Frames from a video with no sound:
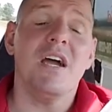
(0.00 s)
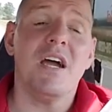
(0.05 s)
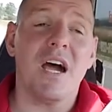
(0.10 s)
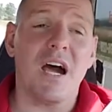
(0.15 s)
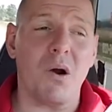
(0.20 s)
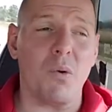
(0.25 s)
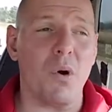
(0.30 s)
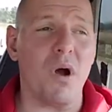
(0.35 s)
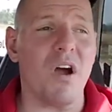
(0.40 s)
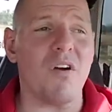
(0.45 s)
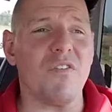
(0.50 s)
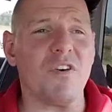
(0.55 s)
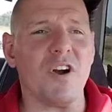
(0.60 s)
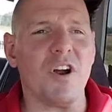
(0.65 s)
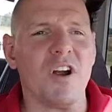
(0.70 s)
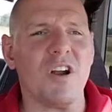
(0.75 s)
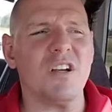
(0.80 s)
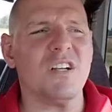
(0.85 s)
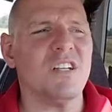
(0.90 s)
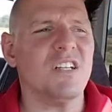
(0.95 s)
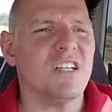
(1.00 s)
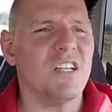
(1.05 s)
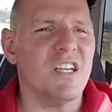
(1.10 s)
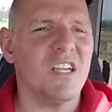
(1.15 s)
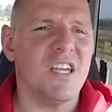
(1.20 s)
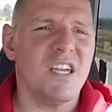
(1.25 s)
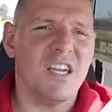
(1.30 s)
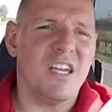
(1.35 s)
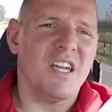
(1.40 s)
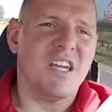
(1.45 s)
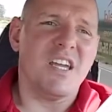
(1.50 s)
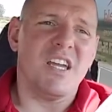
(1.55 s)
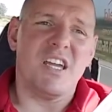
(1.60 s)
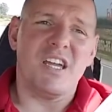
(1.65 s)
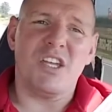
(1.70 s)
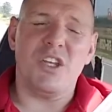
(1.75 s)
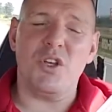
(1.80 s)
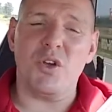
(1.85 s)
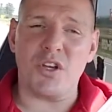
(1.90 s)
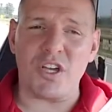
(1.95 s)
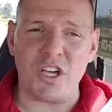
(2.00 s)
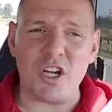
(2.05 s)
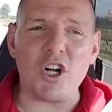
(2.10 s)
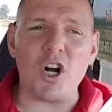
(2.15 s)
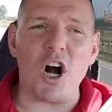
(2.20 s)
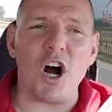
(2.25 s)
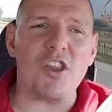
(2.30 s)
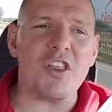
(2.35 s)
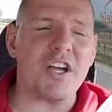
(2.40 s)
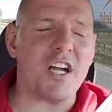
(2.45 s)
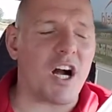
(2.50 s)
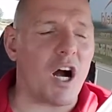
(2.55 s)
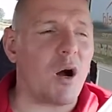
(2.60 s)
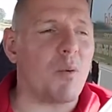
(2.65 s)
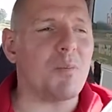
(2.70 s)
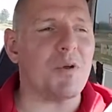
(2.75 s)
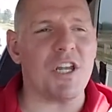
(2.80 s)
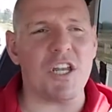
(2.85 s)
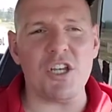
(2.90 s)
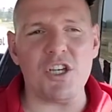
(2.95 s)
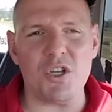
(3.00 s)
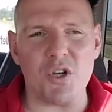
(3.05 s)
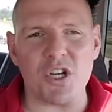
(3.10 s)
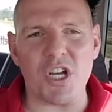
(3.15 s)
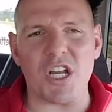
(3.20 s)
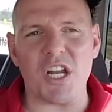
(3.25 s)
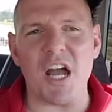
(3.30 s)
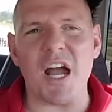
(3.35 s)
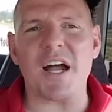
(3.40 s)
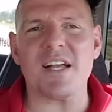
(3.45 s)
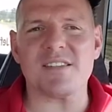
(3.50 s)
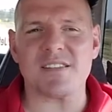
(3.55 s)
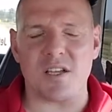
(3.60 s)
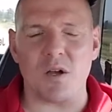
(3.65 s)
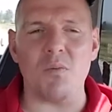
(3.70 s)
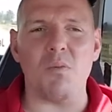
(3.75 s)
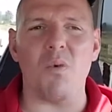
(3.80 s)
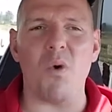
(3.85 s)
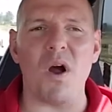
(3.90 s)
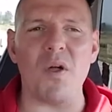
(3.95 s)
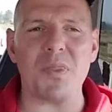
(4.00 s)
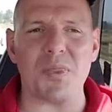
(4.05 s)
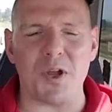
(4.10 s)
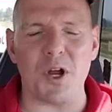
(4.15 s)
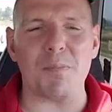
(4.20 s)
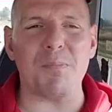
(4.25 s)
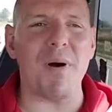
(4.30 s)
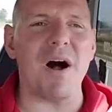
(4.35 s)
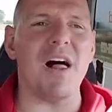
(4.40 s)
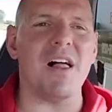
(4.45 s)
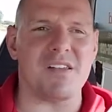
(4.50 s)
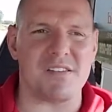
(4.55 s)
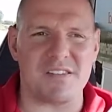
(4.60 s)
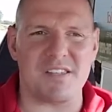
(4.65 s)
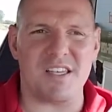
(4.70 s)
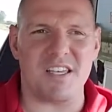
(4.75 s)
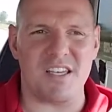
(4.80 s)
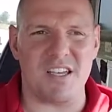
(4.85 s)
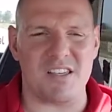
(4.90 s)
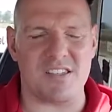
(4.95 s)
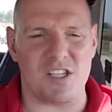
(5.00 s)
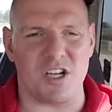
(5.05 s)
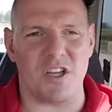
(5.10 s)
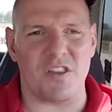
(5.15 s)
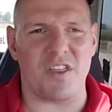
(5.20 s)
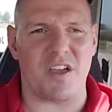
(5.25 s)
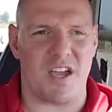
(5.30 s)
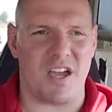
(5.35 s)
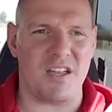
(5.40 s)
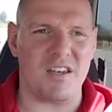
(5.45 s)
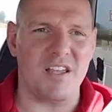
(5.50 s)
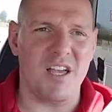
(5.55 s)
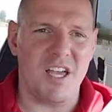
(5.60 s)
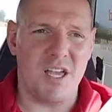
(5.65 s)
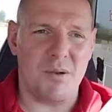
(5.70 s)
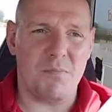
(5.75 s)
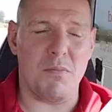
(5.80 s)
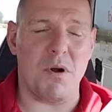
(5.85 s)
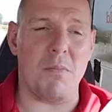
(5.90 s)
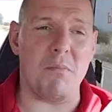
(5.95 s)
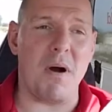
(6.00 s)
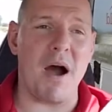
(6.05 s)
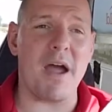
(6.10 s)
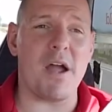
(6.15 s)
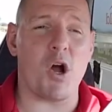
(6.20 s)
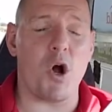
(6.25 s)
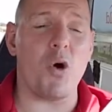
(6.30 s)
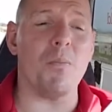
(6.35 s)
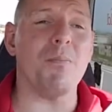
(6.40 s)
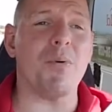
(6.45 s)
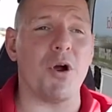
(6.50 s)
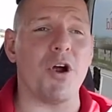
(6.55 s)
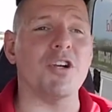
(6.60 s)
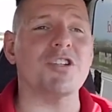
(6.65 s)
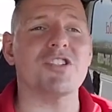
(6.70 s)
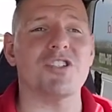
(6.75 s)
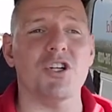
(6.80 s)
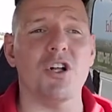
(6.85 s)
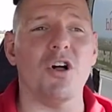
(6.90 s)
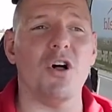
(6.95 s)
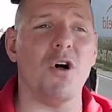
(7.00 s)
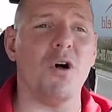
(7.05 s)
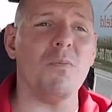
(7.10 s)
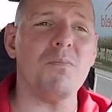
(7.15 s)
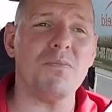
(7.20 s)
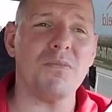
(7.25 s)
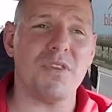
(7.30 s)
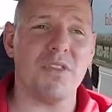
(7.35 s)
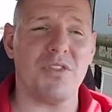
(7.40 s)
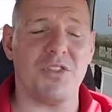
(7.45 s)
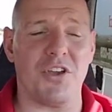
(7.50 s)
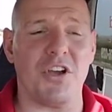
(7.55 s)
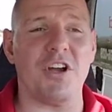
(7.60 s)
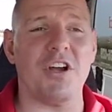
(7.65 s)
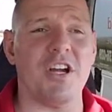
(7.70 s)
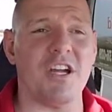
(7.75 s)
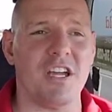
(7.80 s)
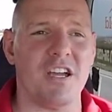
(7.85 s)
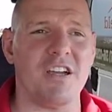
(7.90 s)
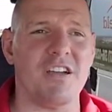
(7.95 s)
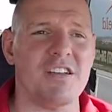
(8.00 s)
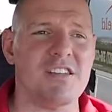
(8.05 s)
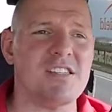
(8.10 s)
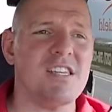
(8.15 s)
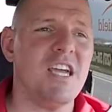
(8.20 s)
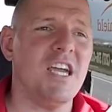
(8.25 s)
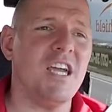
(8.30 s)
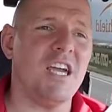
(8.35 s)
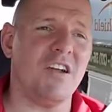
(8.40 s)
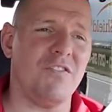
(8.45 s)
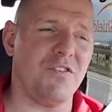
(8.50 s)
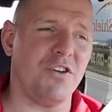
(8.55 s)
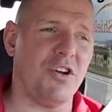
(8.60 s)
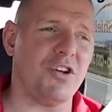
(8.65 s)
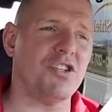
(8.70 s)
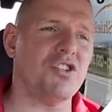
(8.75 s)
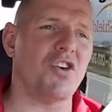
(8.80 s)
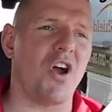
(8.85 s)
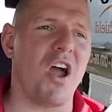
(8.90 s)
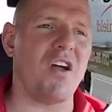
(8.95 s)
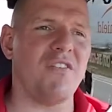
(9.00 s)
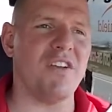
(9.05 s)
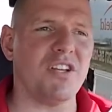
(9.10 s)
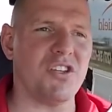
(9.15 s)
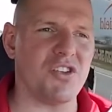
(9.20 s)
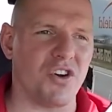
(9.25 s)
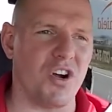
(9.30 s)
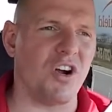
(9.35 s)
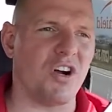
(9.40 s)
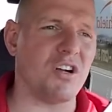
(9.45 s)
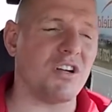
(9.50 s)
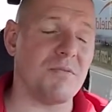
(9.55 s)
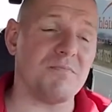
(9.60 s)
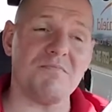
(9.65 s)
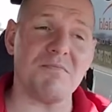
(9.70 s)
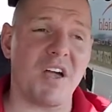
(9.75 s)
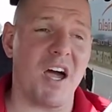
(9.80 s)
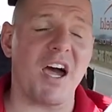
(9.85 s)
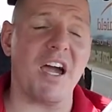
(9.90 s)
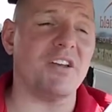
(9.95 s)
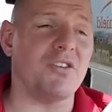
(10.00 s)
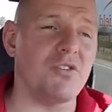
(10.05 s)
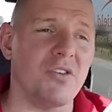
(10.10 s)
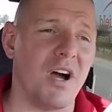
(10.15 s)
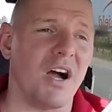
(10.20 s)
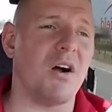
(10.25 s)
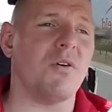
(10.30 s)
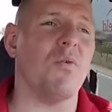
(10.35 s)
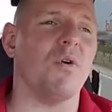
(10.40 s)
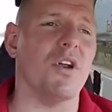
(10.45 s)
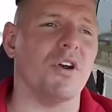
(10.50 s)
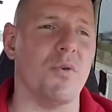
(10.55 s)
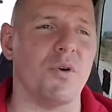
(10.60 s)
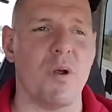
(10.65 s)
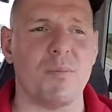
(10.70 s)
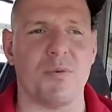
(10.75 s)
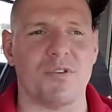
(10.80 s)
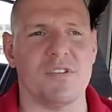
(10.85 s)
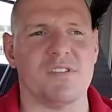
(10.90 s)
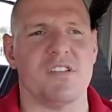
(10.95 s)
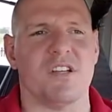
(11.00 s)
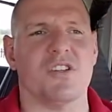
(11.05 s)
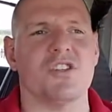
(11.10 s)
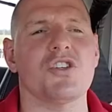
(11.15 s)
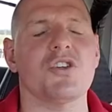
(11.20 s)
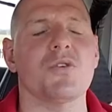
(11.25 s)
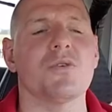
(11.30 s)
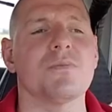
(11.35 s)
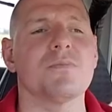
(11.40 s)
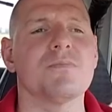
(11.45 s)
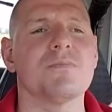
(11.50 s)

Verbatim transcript: However, you can call the company and you can ask them what their policy is on that. But my own personal theory is if you're driving drunk, I do not want to represent you.